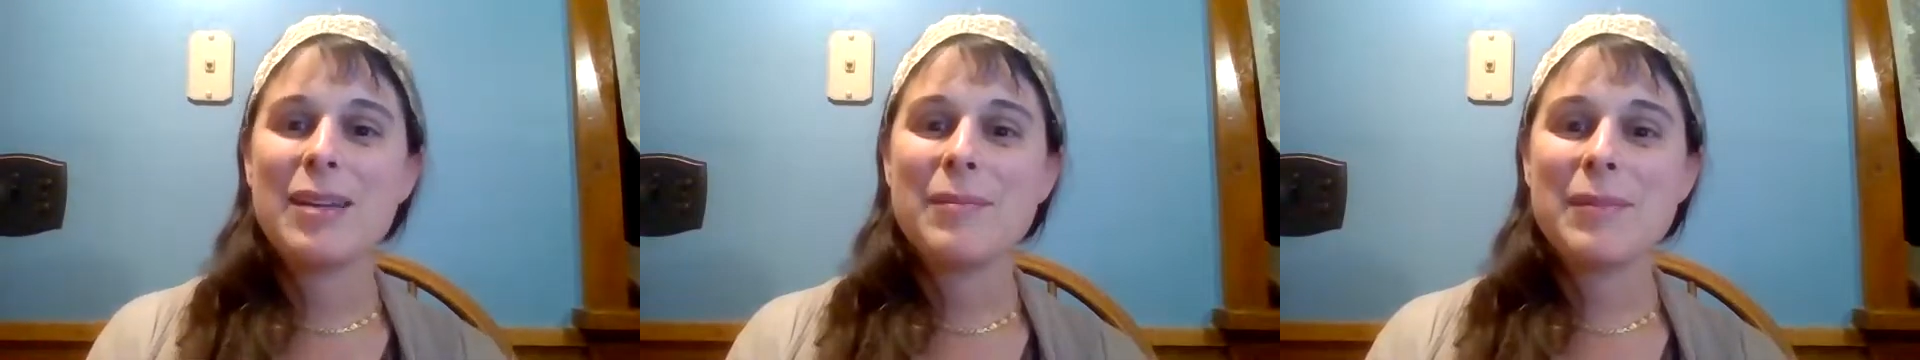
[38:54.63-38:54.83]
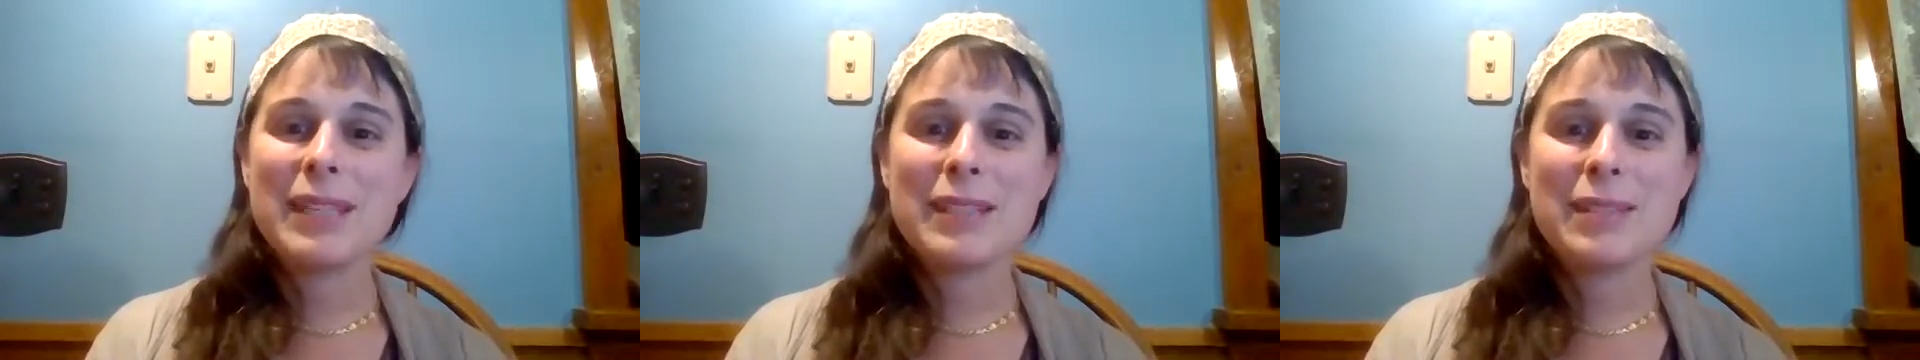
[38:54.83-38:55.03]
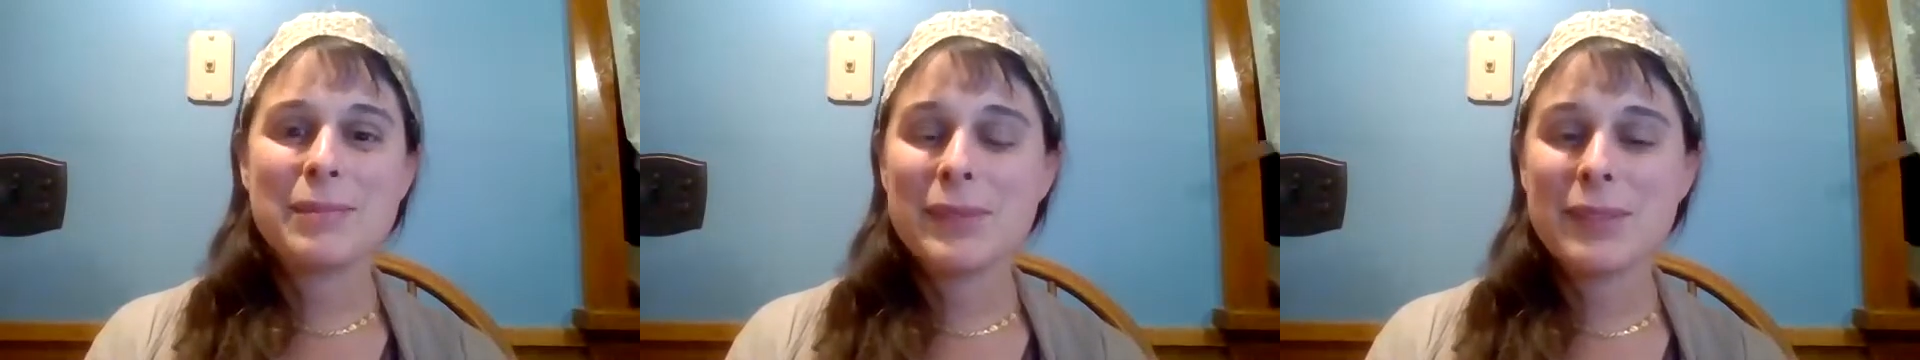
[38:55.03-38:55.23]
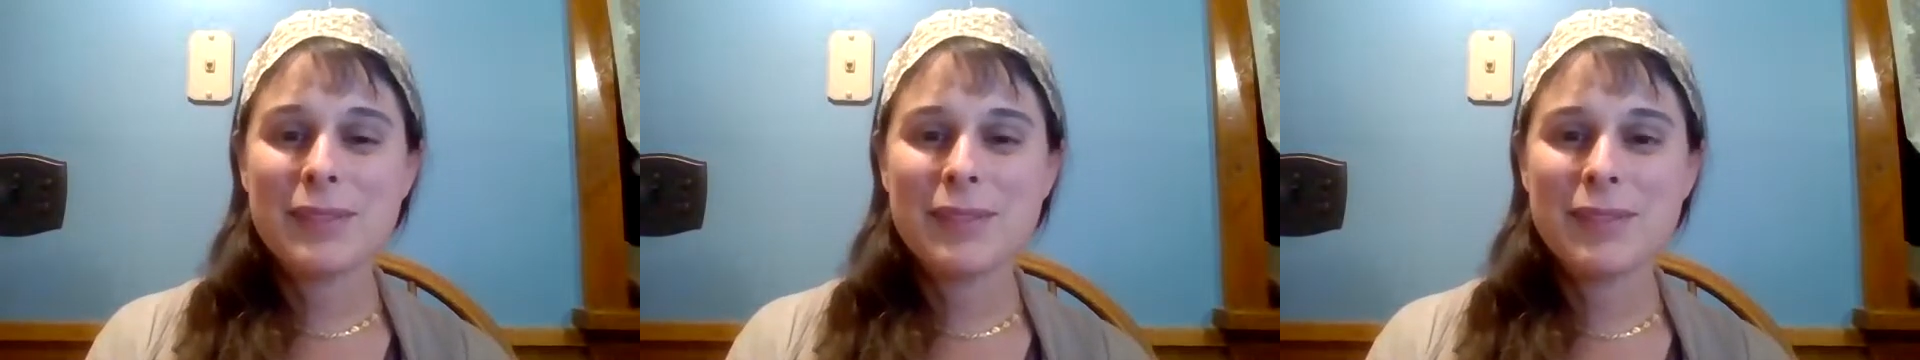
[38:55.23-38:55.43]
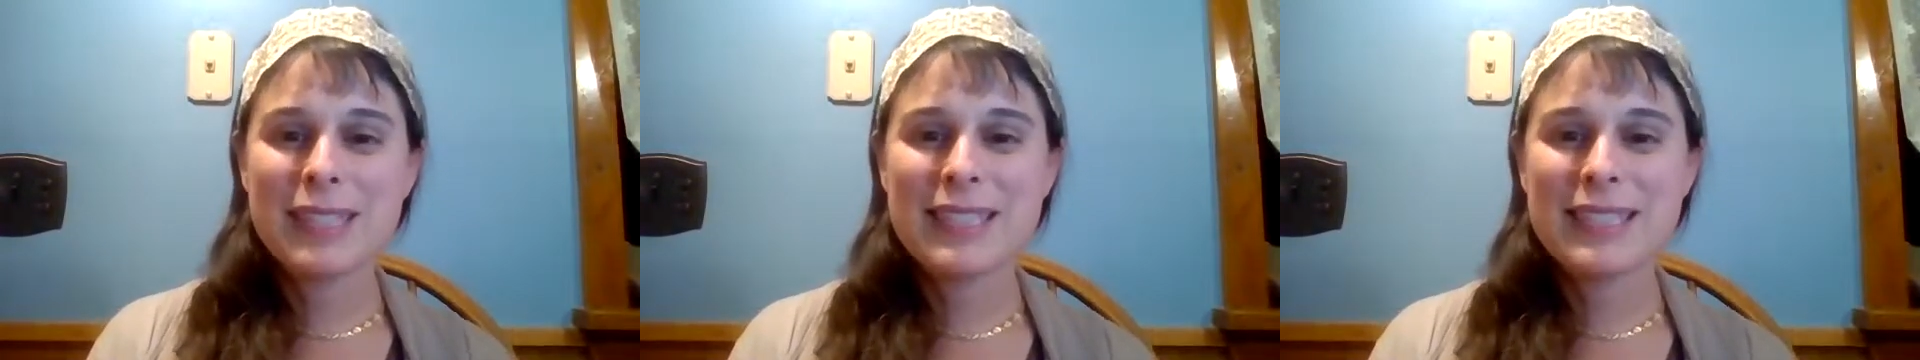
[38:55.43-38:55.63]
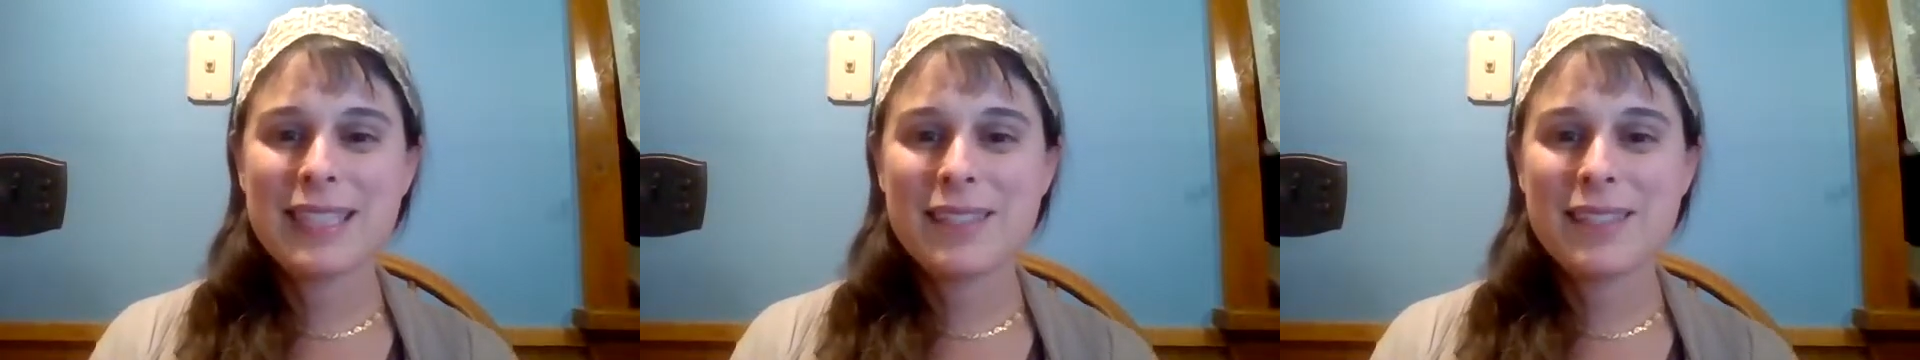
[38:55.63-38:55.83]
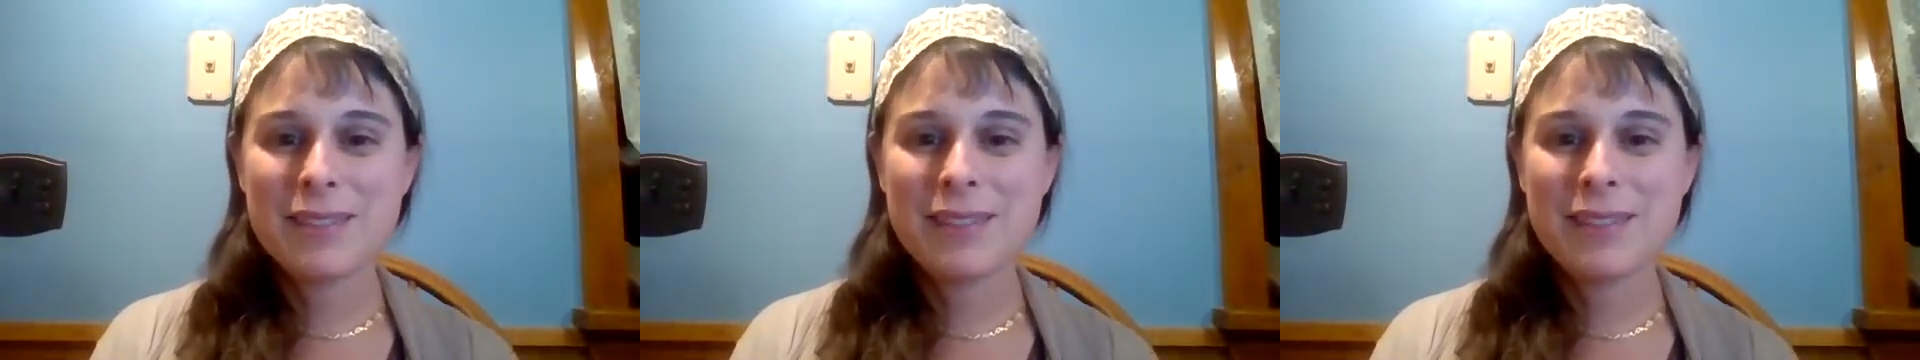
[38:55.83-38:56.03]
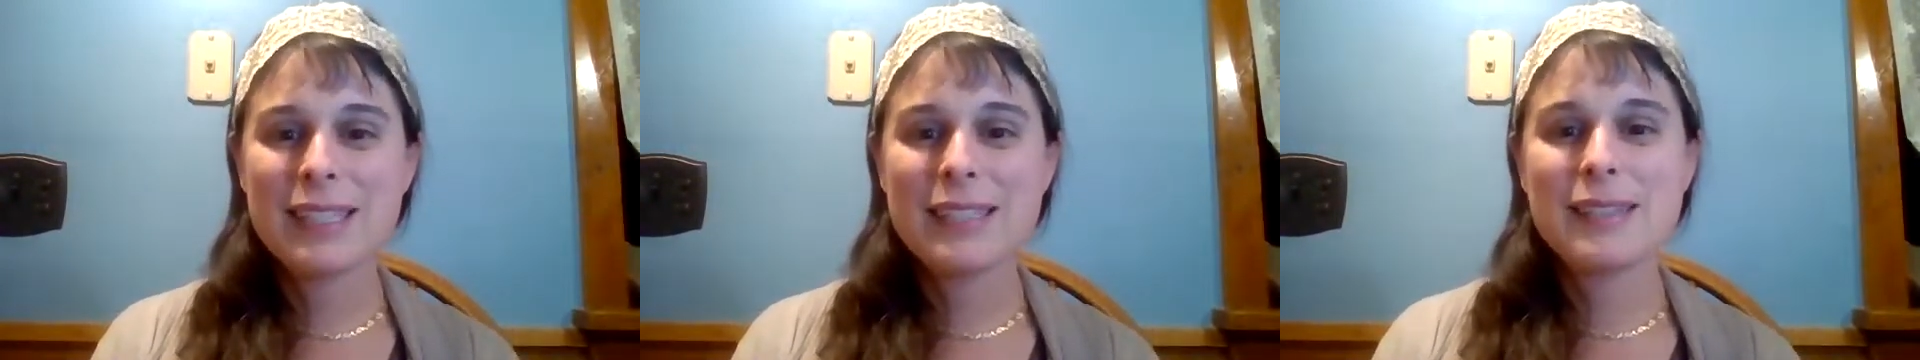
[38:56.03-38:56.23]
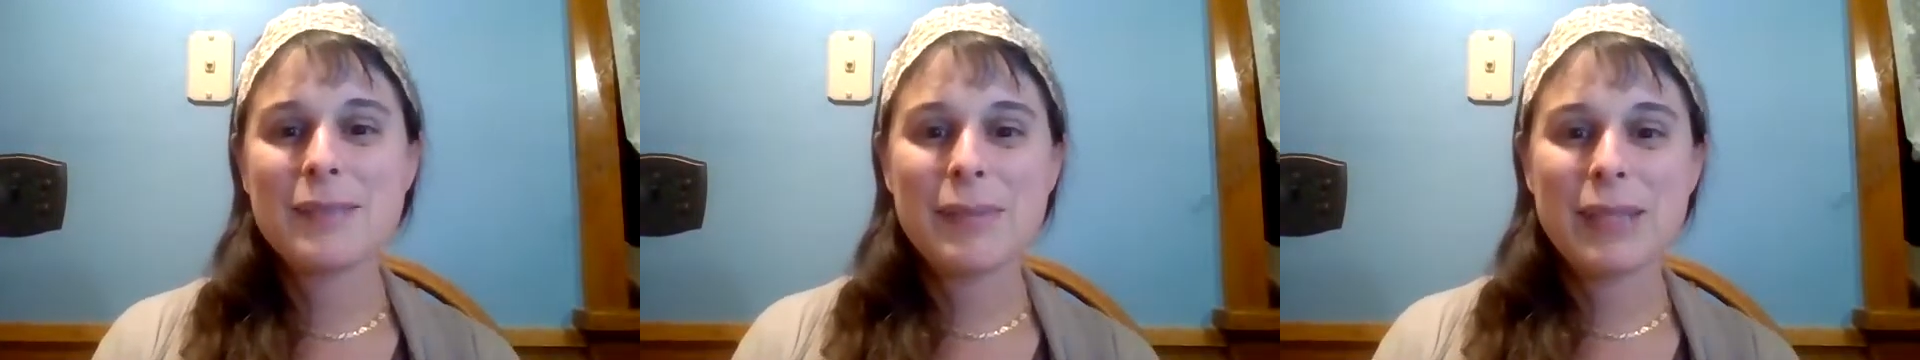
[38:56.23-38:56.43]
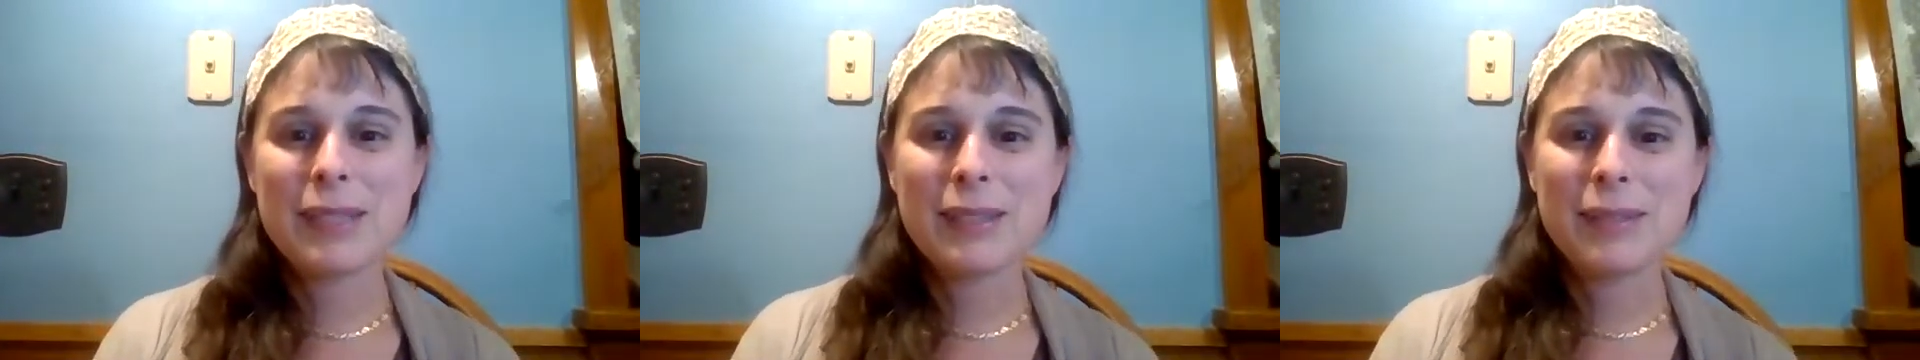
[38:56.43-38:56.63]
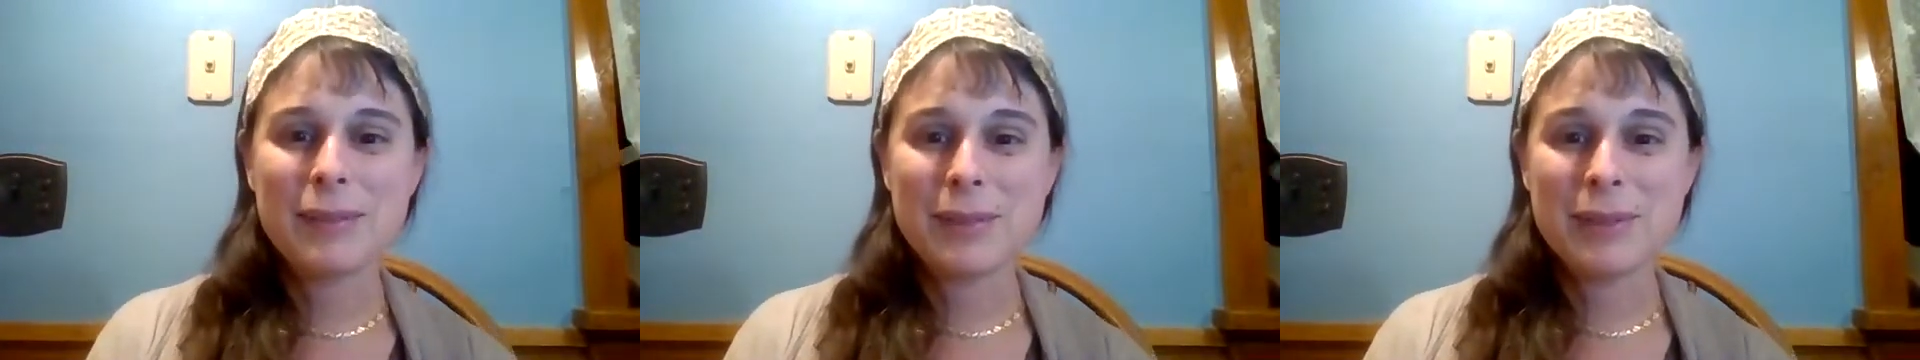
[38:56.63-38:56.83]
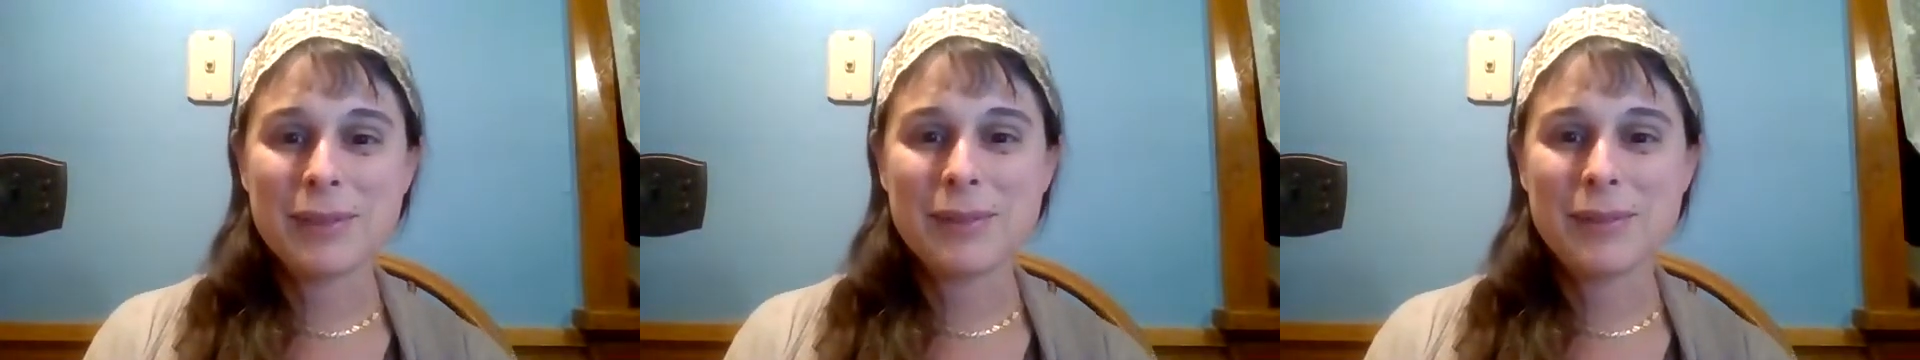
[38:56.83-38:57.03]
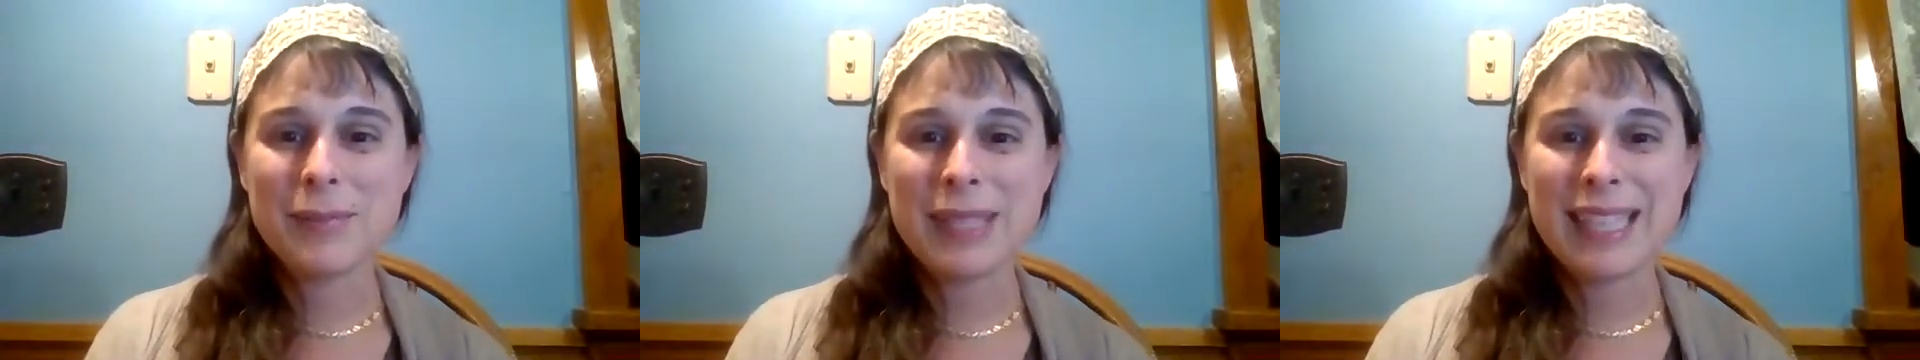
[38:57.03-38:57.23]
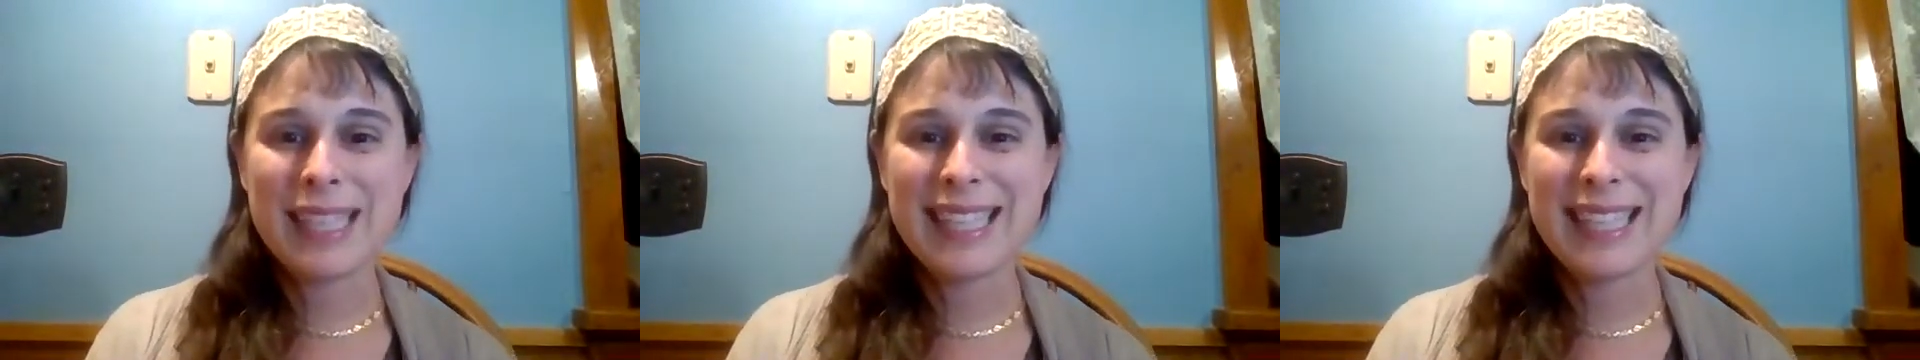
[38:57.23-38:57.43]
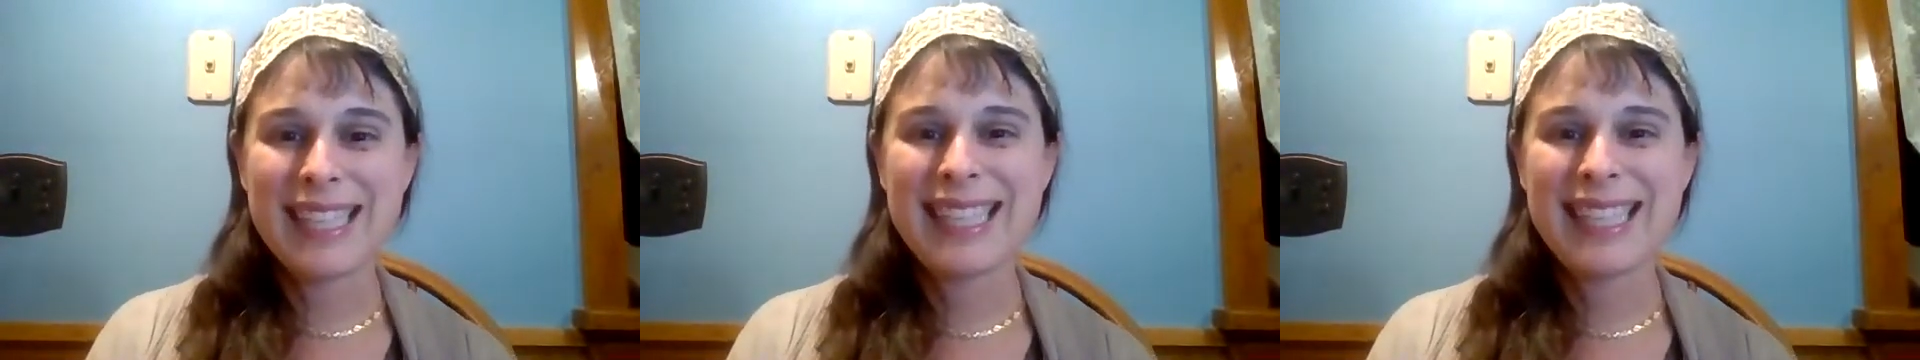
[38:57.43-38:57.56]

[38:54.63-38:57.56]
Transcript: because the more of us that do this, the better the world will be.